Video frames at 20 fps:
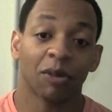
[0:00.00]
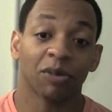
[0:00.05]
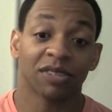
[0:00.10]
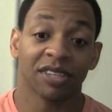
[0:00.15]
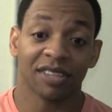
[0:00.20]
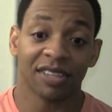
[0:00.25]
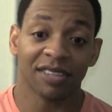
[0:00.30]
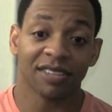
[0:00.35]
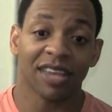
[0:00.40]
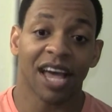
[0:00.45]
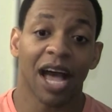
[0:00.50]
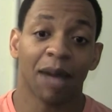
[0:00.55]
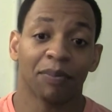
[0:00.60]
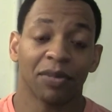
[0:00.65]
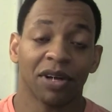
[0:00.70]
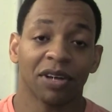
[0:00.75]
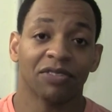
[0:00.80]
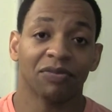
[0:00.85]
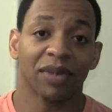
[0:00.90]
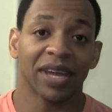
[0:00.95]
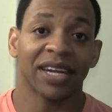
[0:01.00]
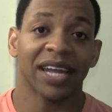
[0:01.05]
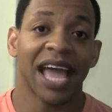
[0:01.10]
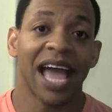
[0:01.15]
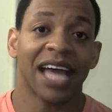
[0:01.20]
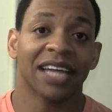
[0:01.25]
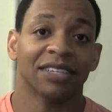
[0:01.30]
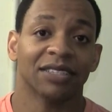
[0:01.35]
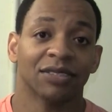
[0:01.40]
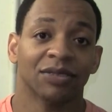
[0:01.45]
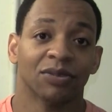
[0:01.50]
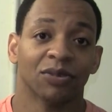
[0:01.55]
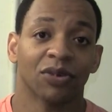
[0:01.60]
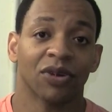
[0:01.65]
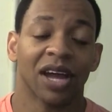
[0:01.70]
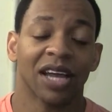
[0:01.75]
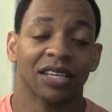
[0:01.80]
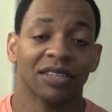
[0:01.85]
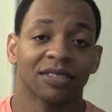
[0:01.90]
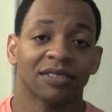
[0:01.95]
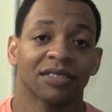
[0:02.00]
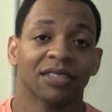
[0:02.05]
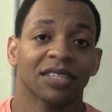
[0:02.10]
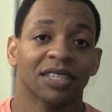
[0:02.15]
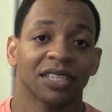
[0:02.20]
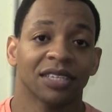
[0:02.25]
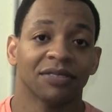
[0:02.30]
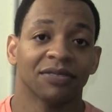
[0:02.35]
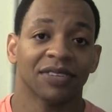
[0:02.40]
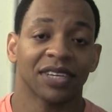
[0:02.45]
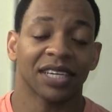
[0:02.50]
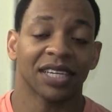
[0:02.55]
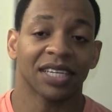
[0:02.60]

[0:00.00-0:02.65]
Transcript: I was at the top of Manhattan where I used to live,